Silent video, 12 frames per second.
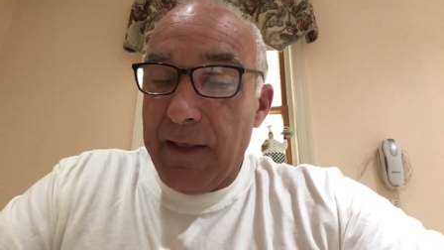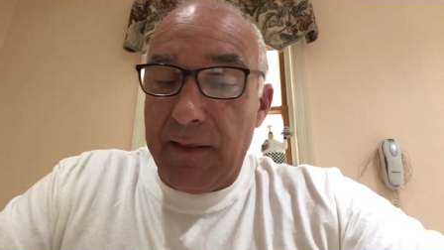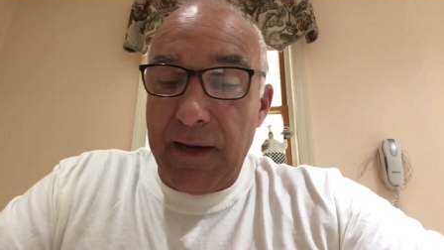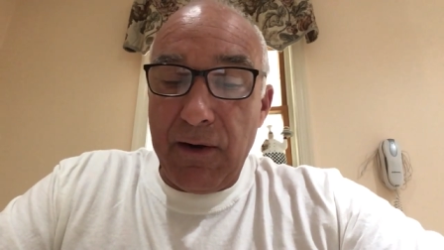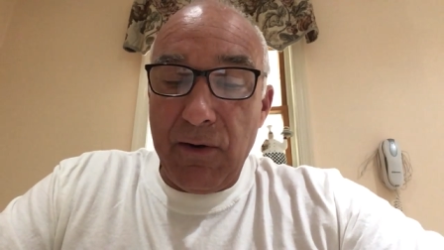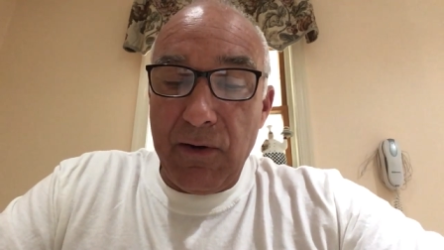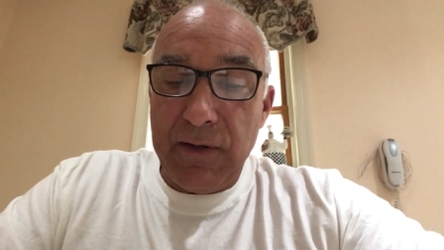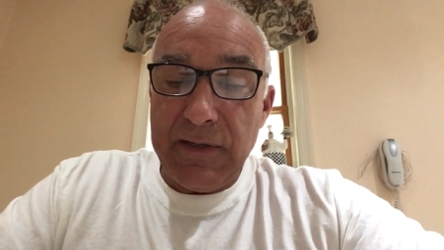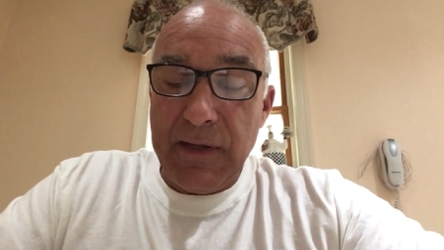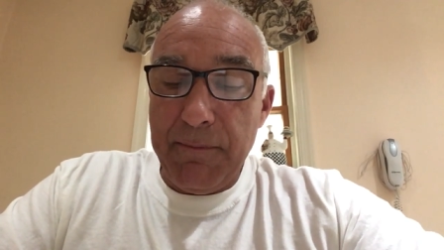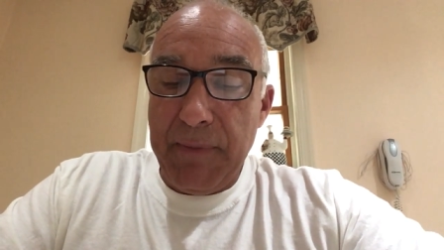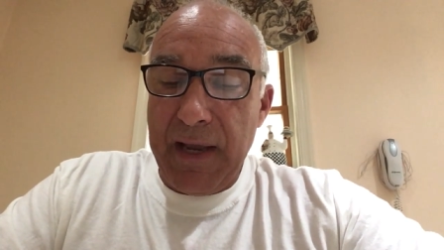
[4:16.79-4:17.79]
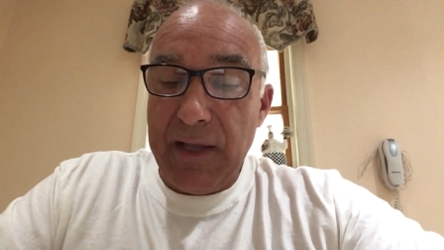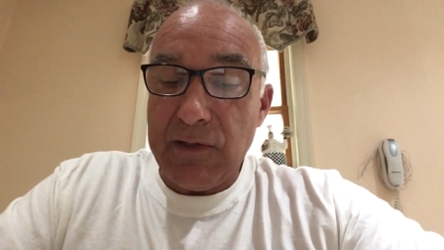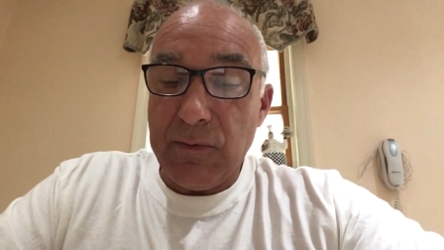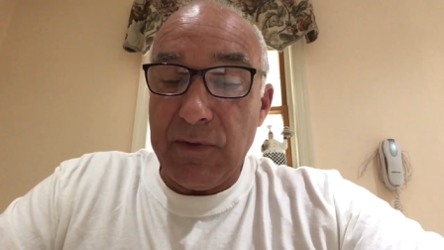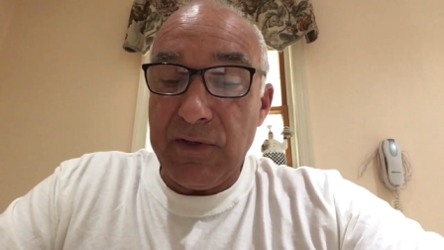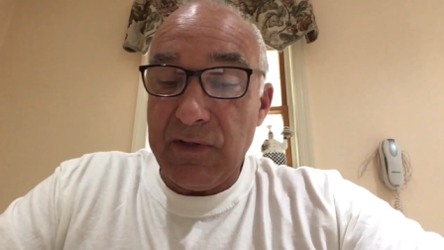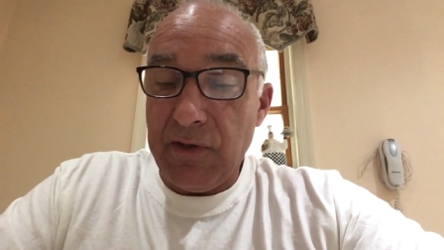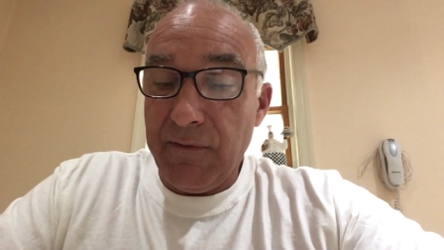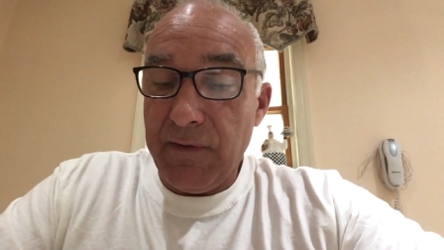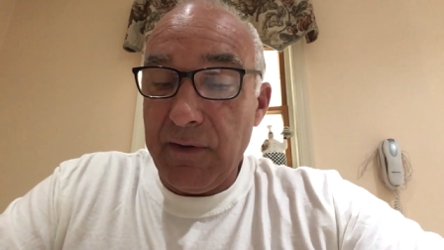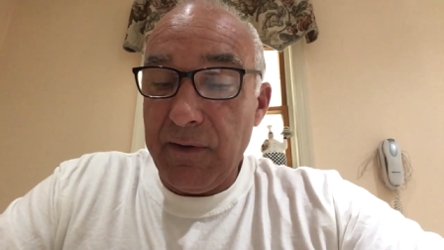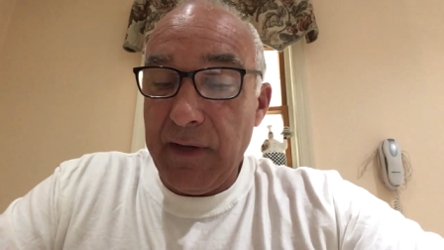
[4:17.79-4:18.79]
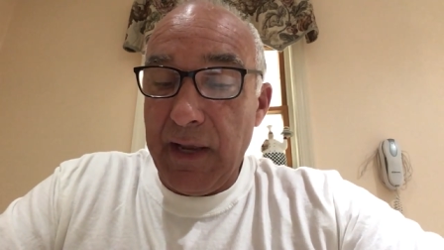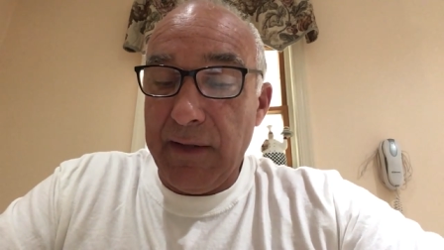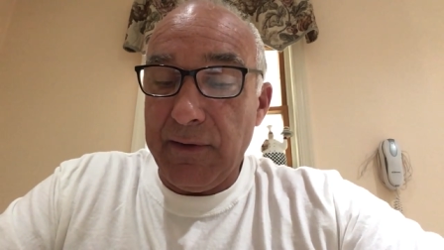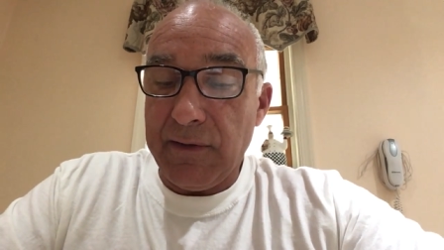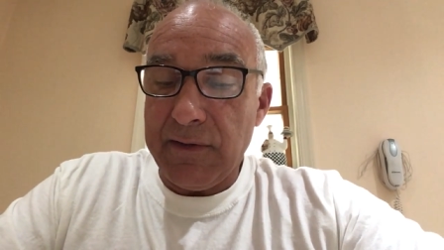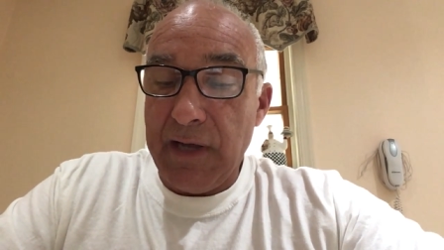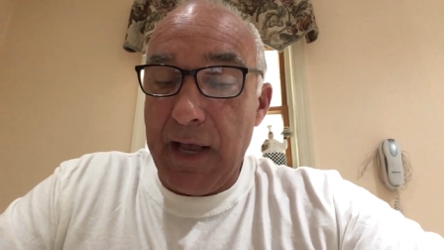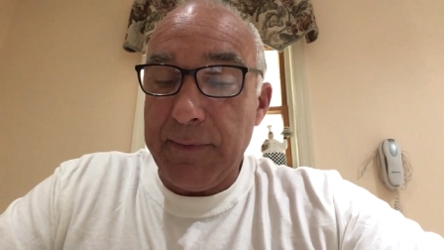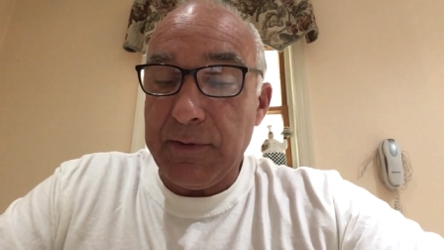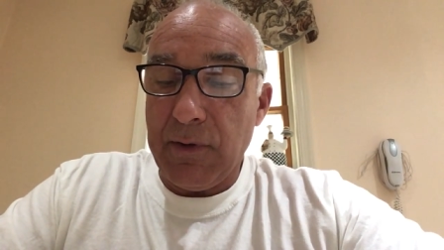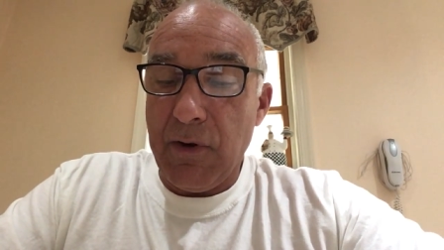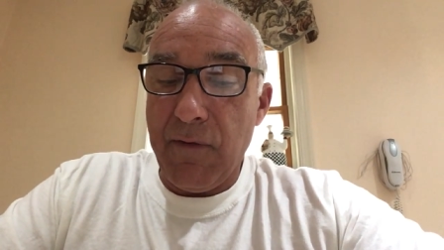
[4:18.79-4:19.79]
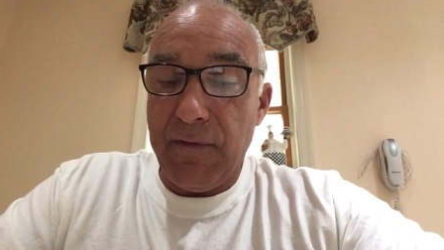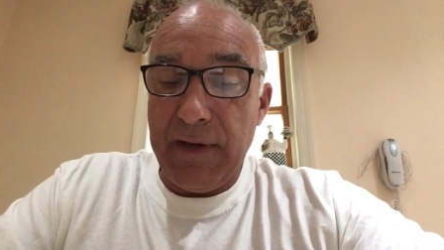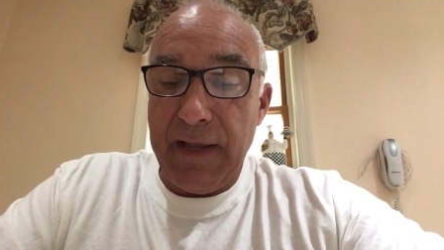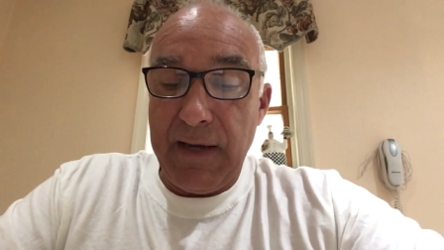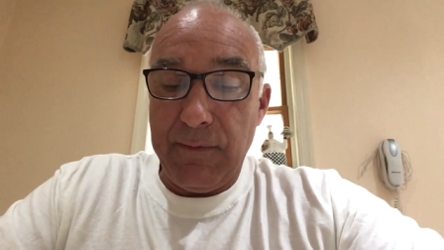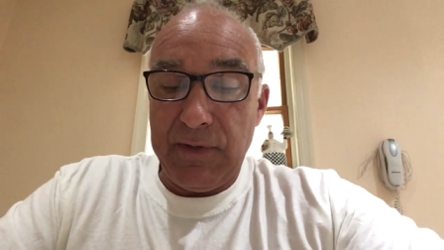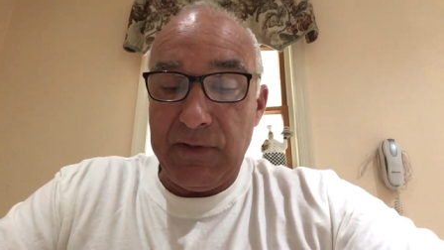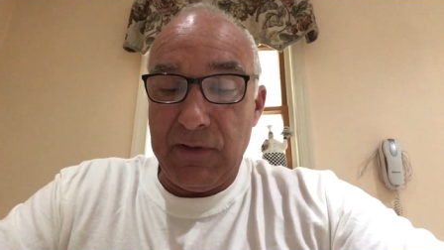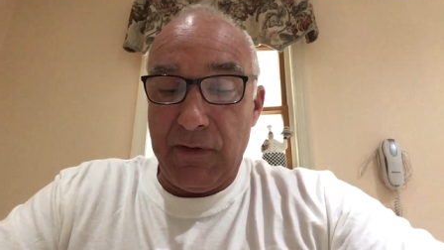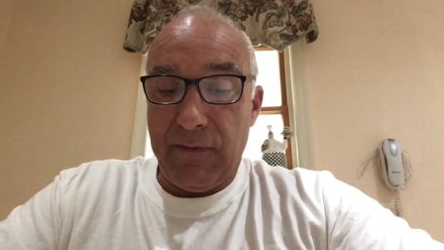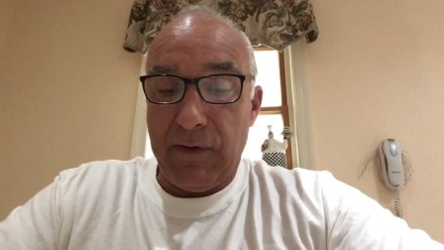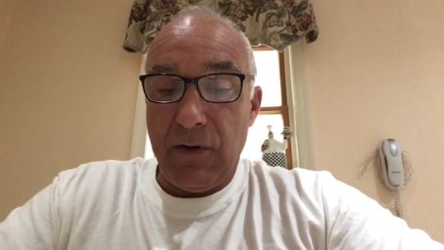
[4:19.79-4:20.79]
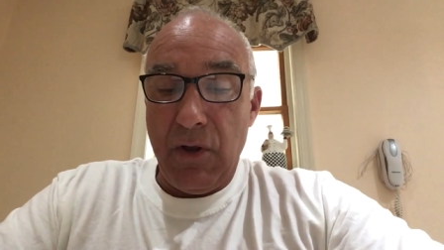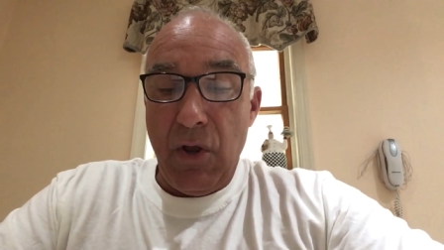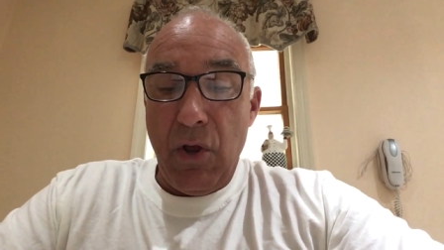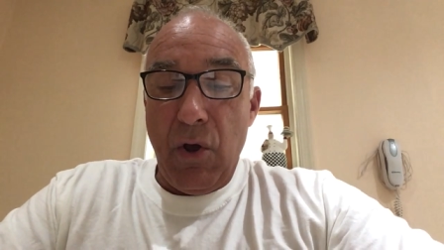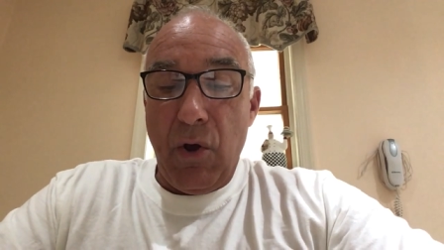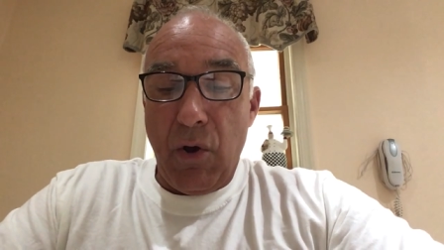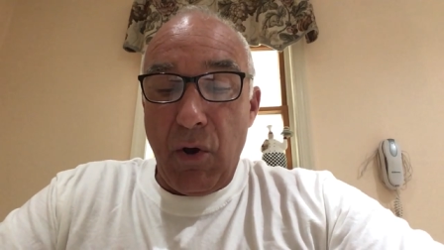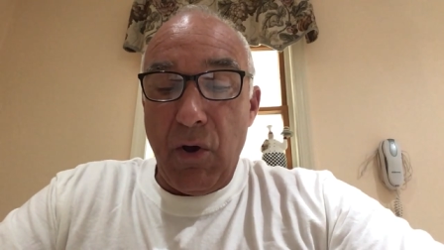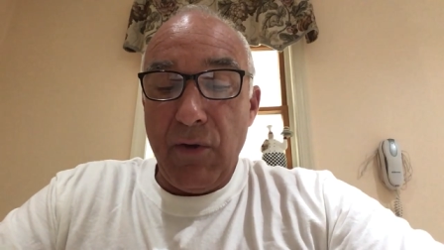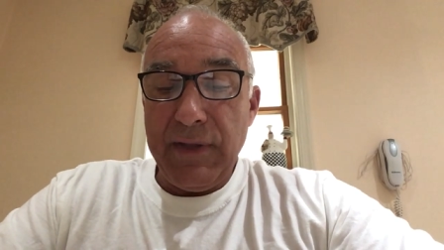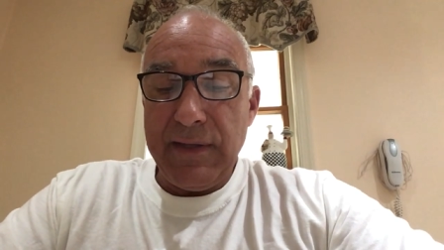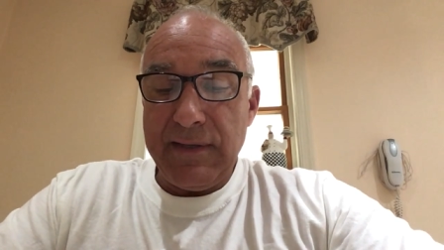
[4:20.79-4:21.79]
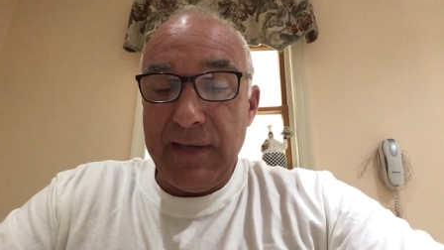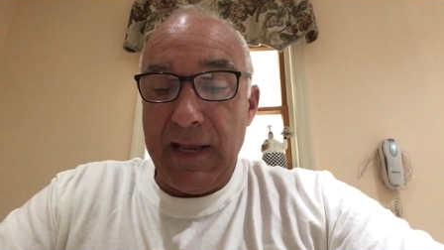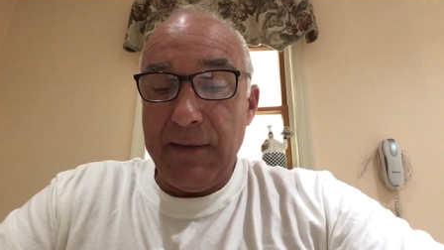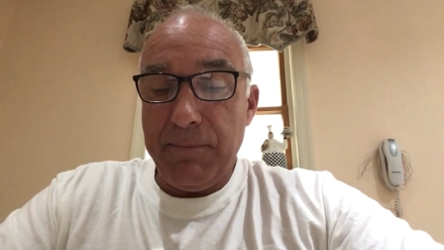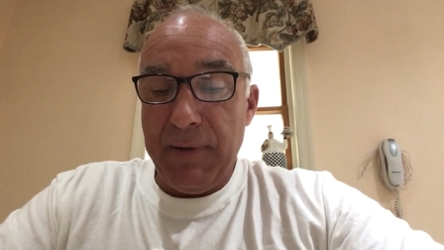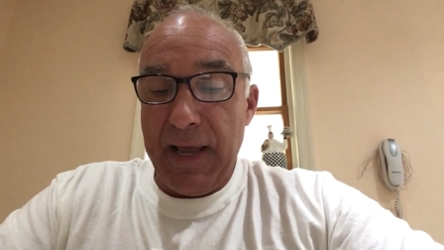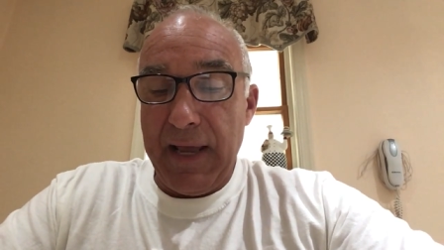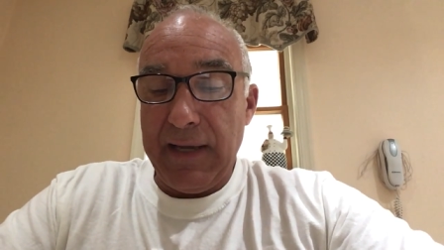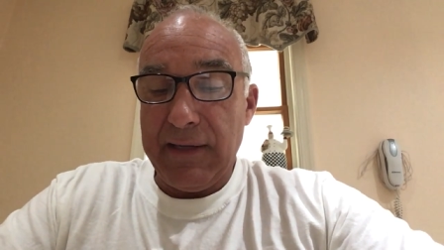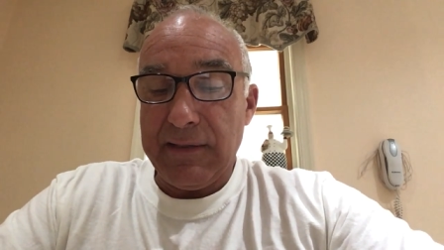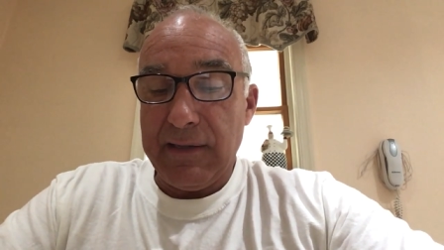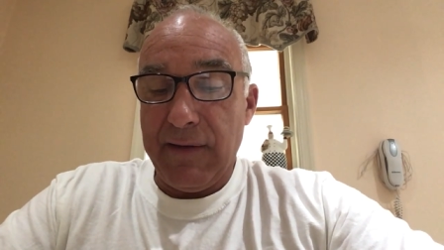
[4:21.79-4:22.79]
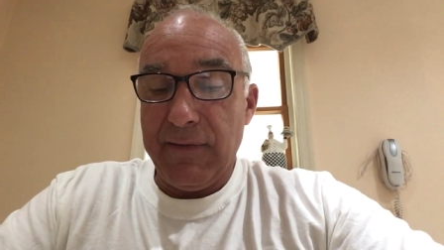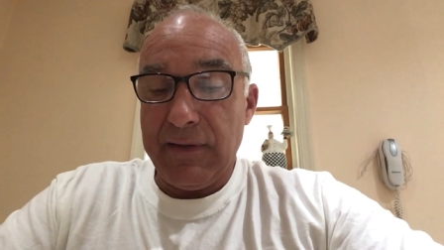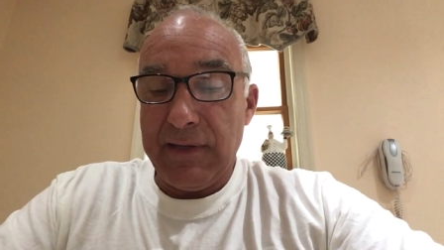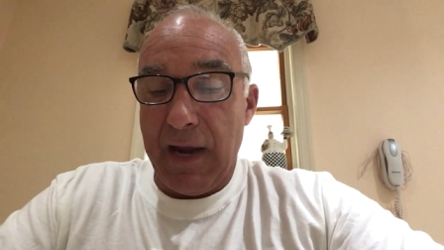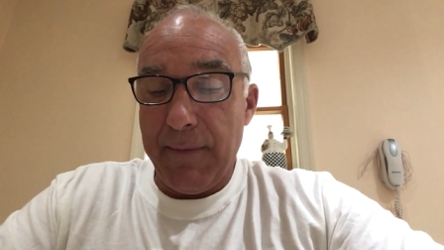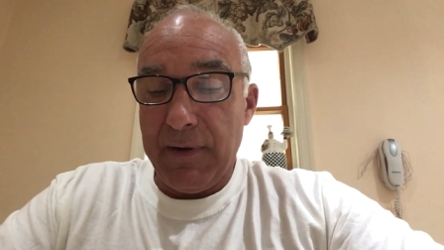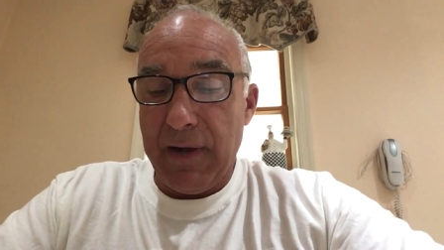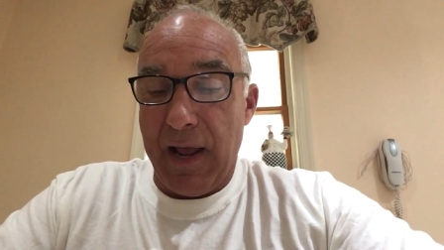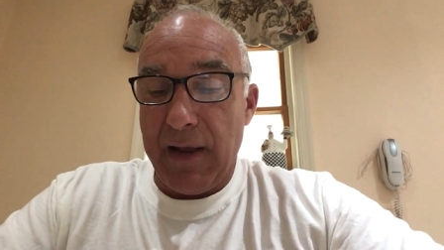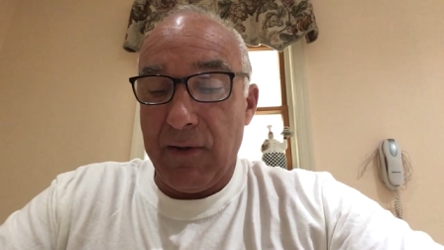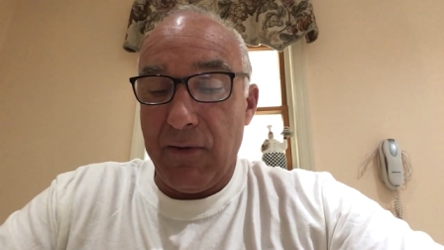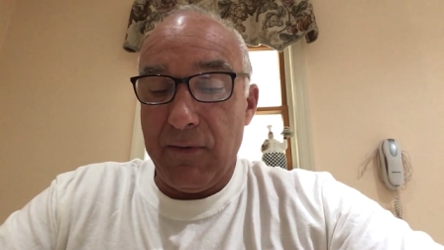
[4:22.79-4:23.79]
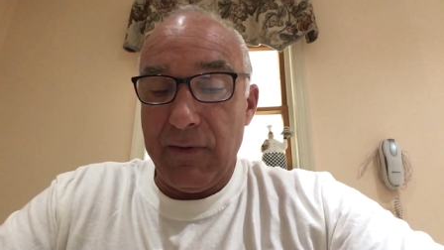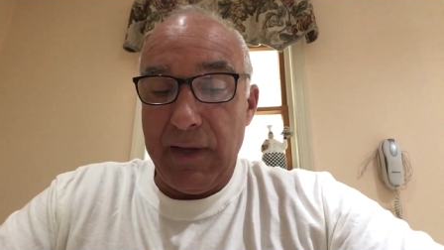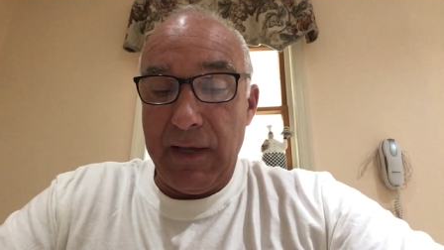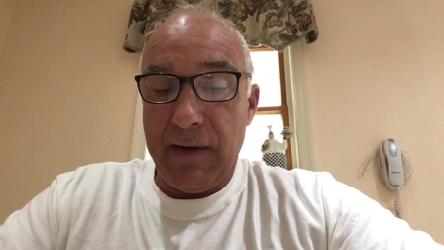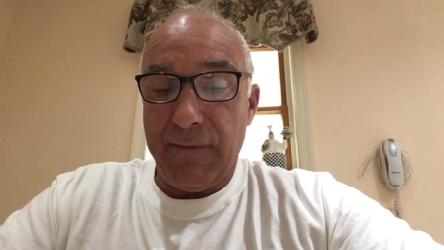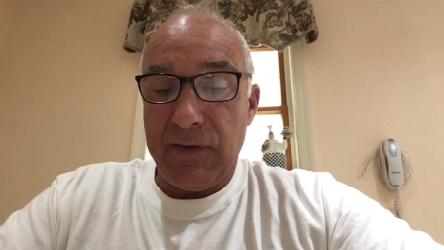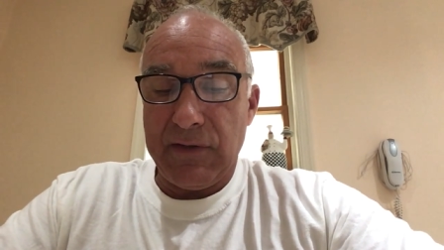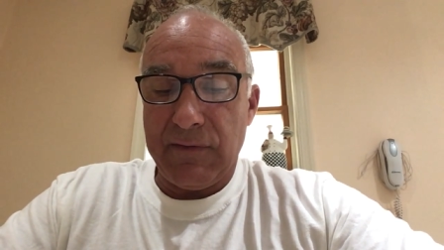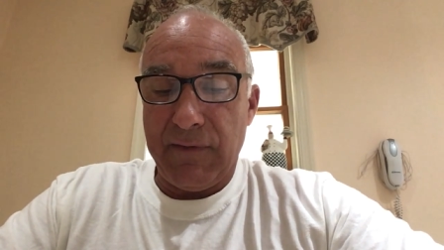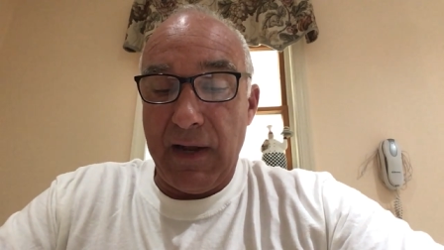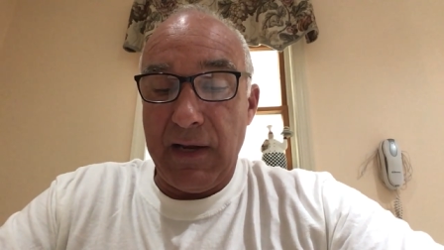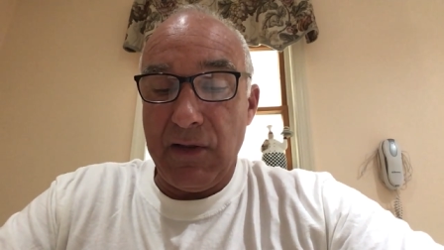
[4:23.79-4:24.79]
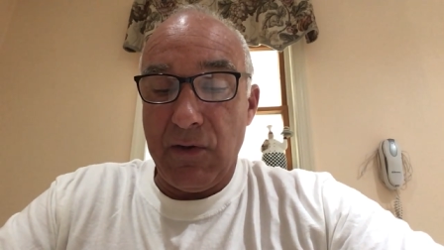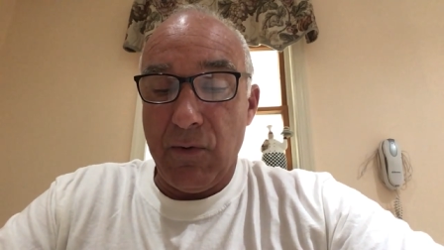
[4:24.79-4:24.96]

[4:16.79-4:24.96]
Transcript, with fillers: Their hooks and bands were silver, and their tops were overlaid with silver. All the tent pegs of the tabernacle and of the surrounding